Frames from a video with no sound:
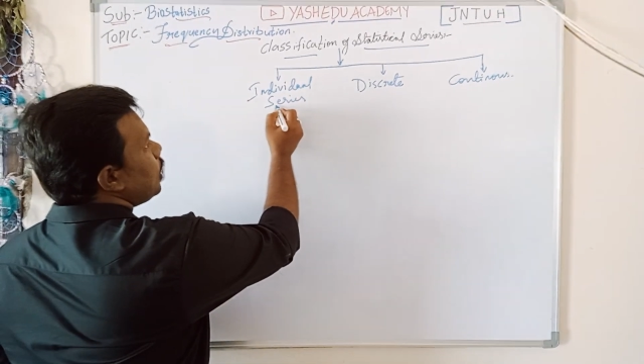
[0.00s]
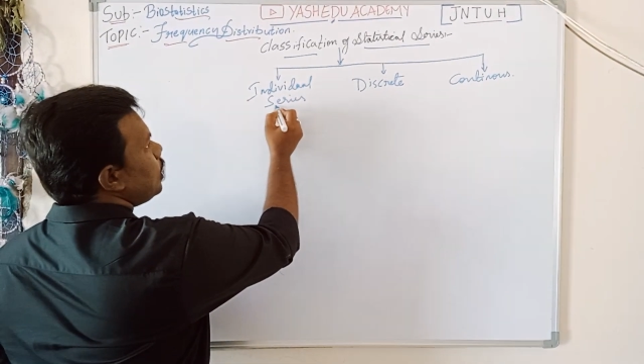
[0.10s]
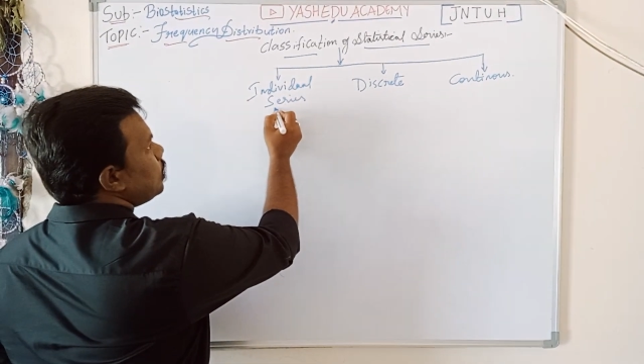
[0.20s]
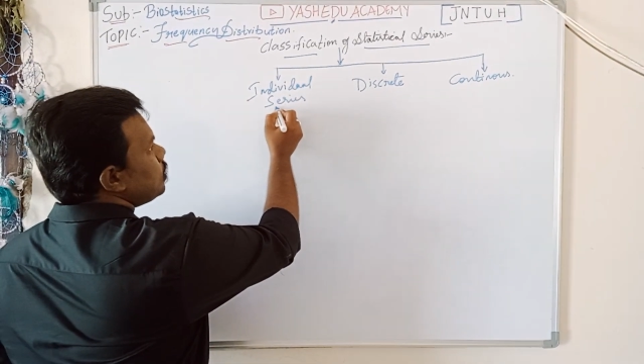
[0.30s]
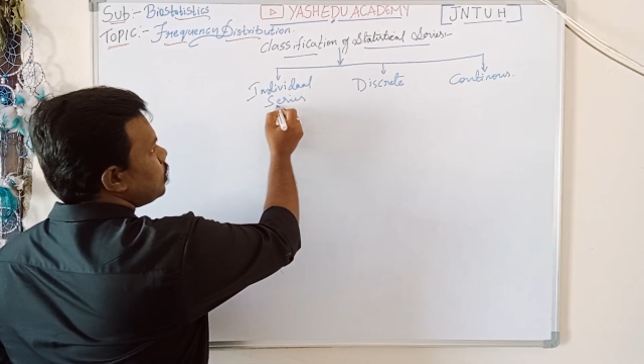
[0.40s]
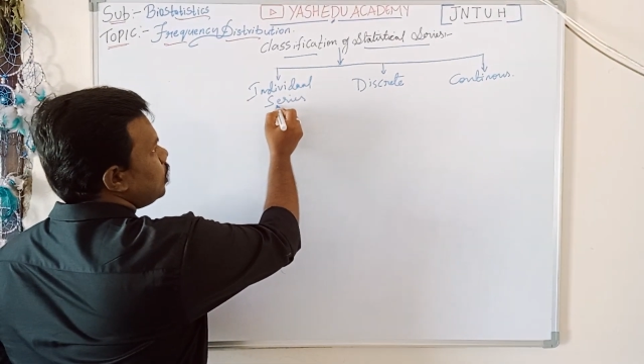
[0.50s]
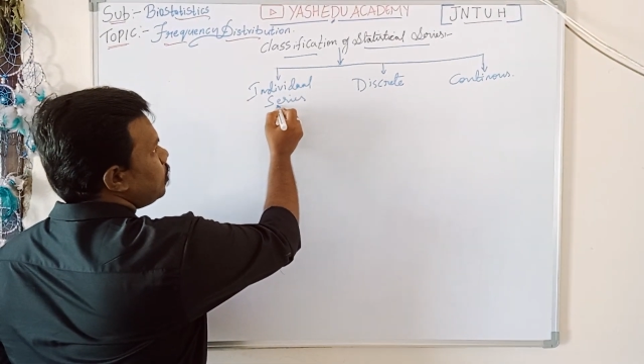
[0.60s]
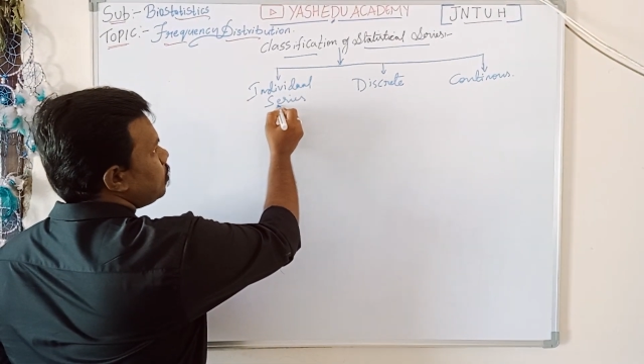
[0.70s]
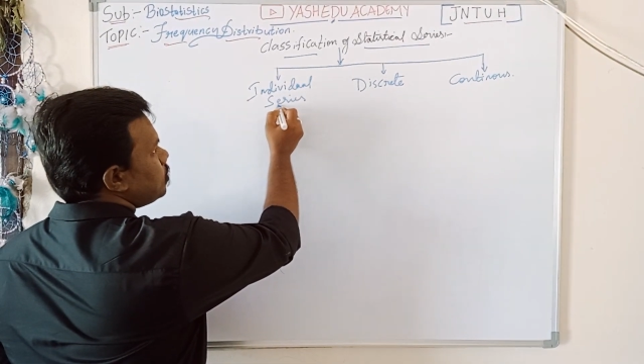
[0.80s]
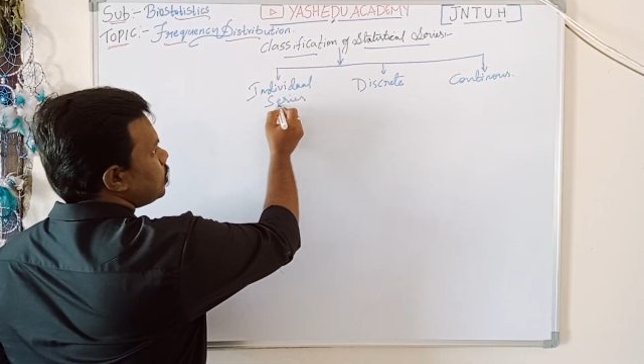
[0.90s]
In this
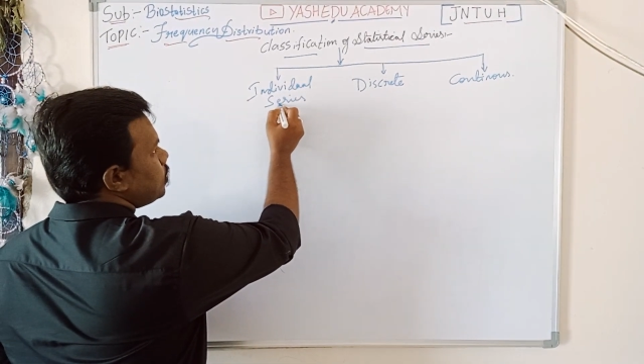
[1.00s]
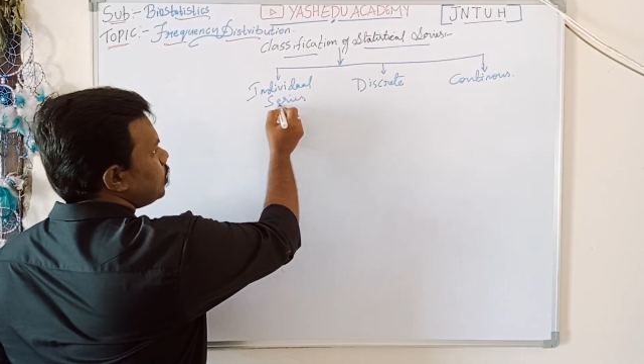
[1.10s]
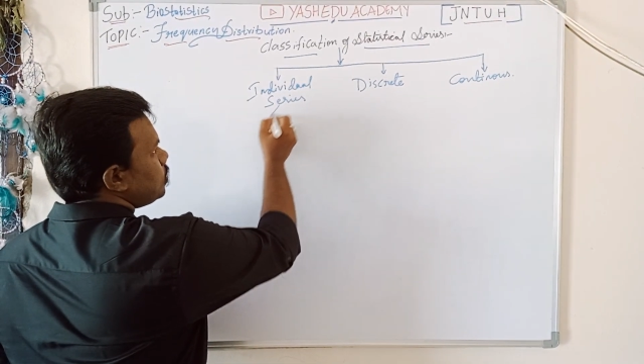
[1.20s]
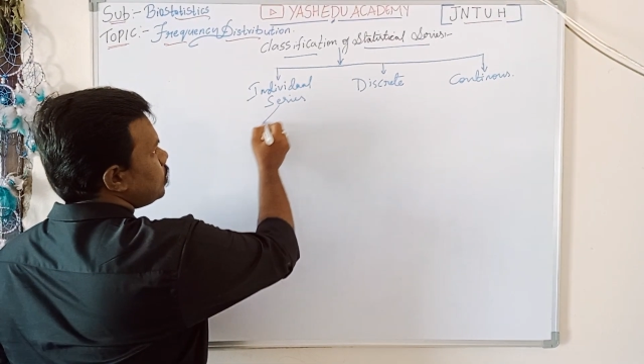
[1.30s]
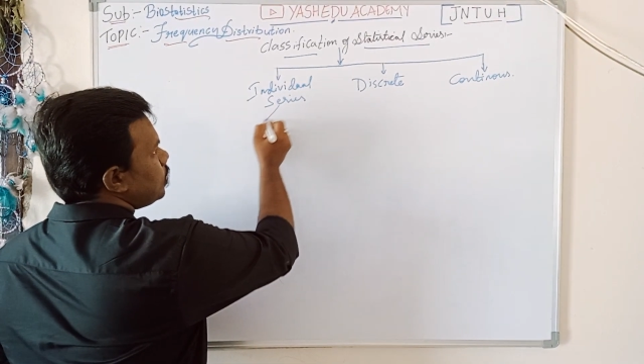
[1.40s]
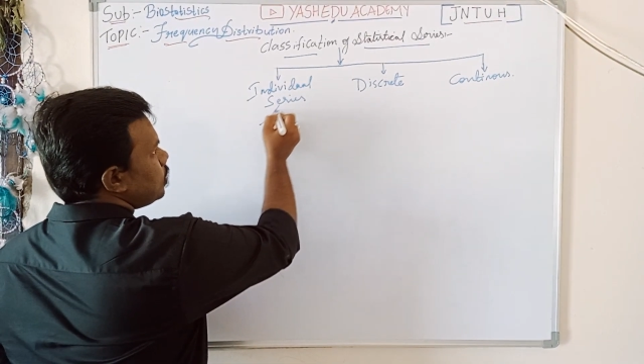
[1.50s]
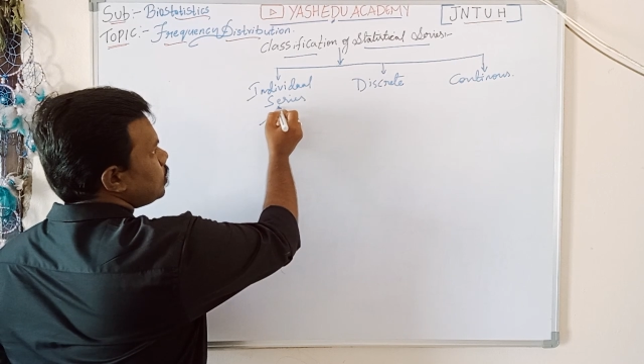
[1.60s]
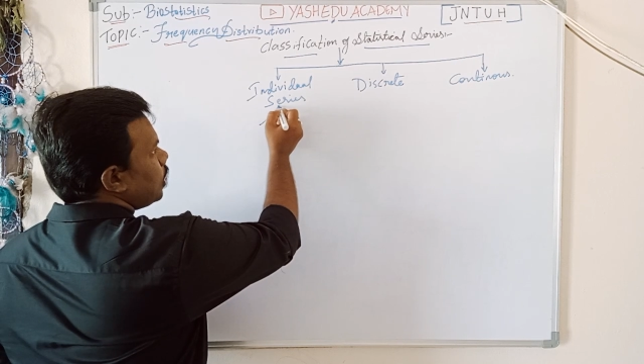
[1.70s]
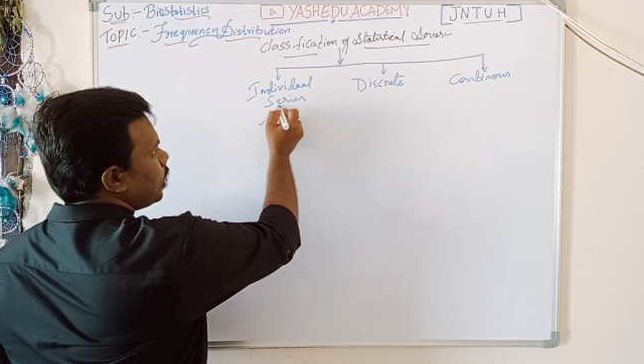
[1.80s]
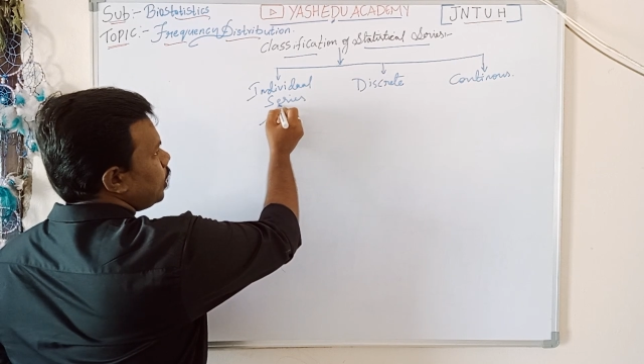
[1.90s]
individual series, it is
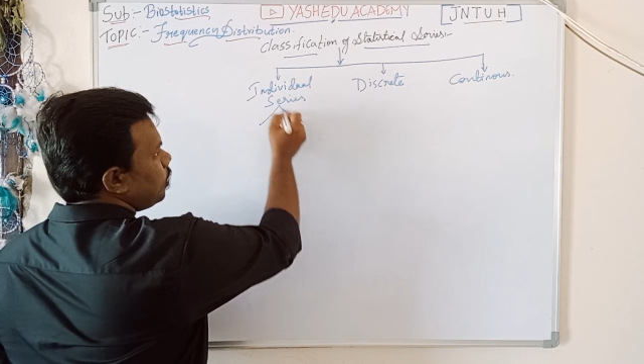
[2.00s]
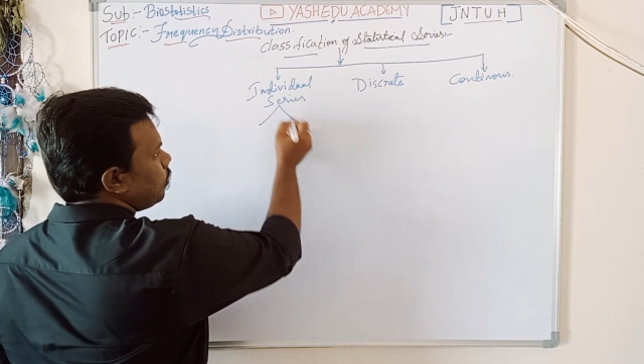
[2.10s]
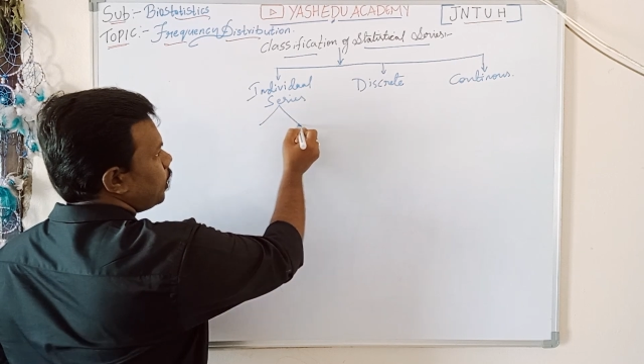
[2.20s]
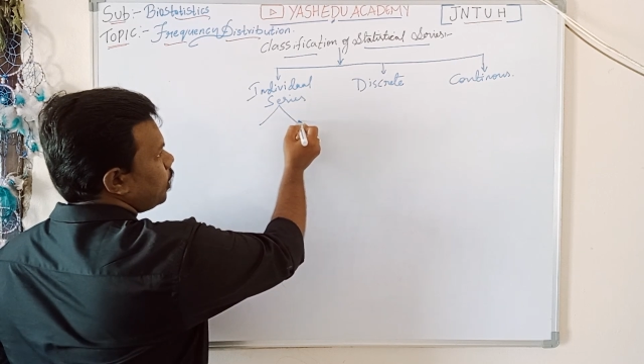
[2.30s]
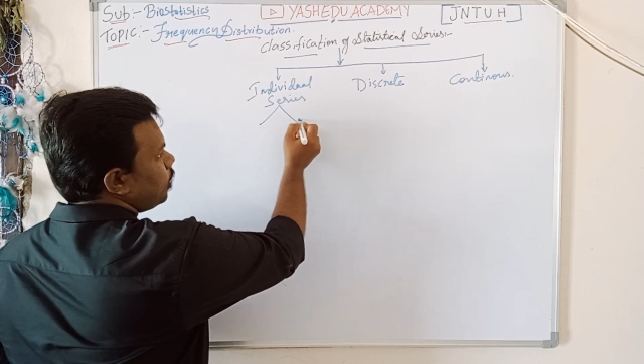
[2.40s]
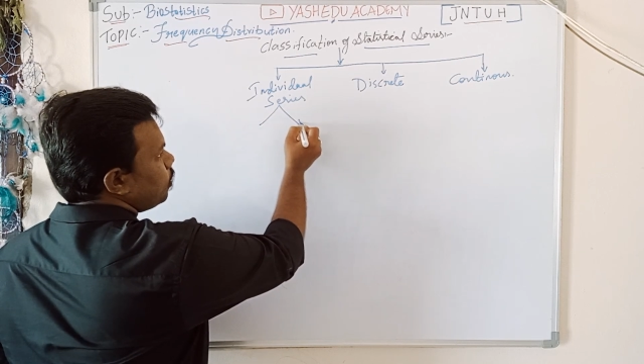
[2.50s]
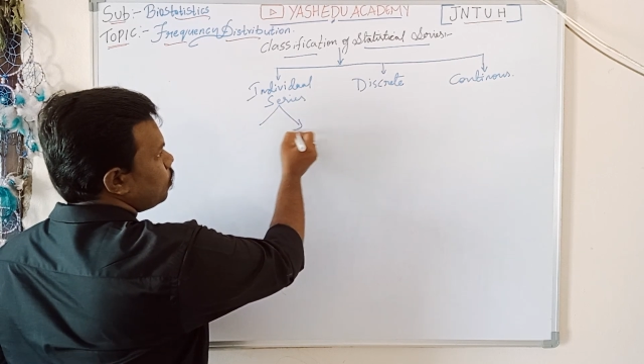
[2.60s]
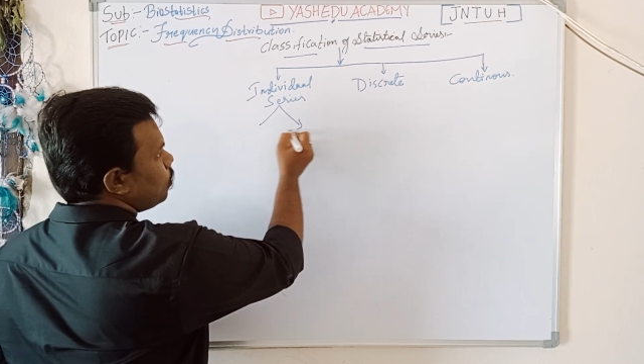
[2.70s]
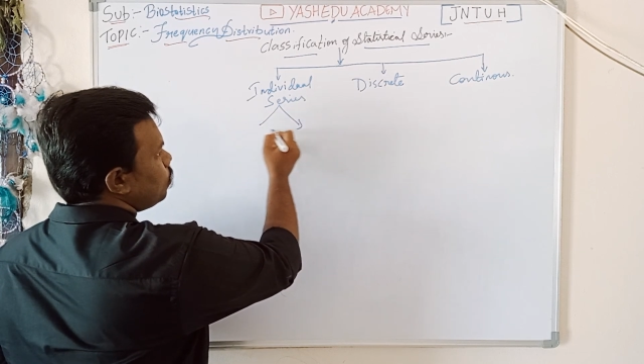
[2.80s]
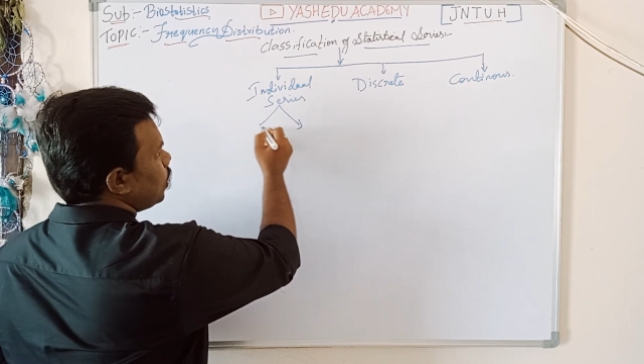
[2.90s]
again divided
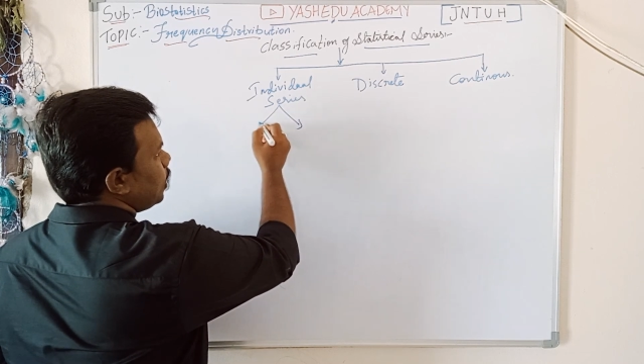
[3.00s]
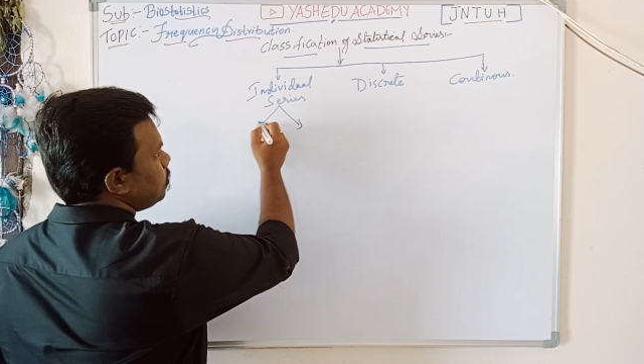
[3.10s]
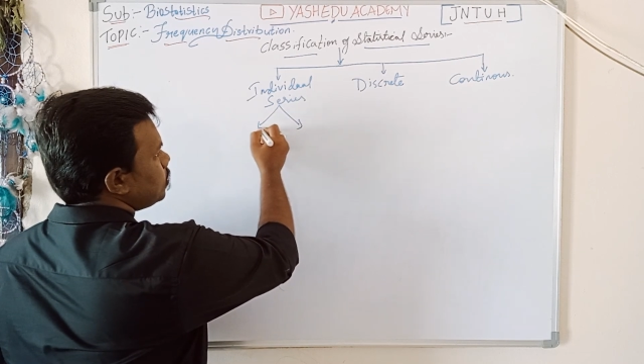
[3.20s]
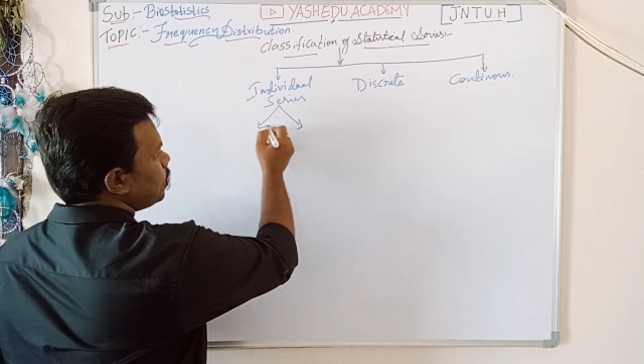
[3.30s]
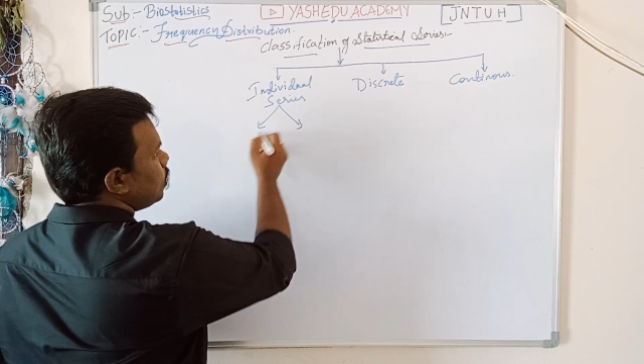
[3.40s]
into two types.